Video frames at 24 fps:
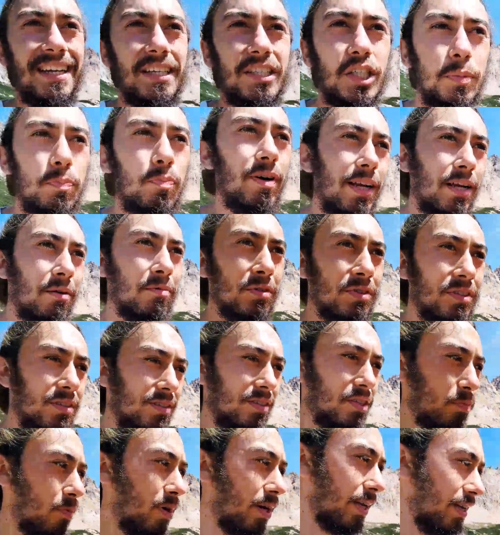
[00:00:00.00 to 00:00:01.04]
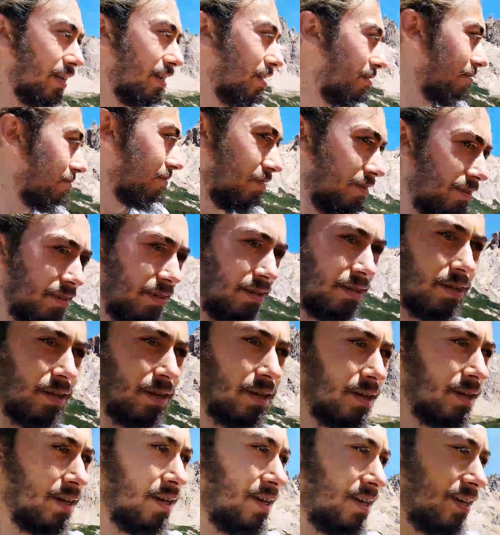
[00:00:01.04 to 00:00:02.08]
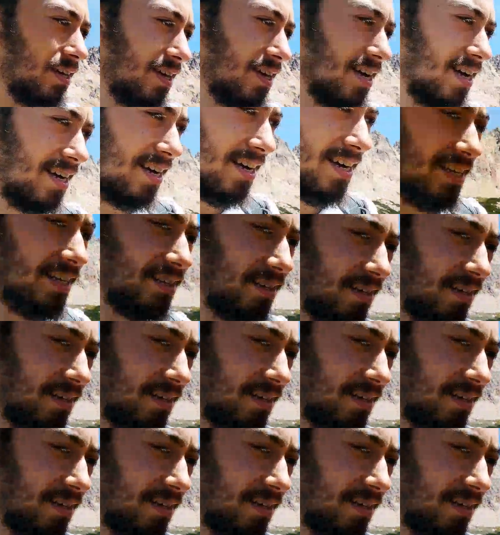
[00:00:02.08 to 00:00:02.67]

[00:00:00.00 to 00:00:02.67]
spring wasn't spring enough. And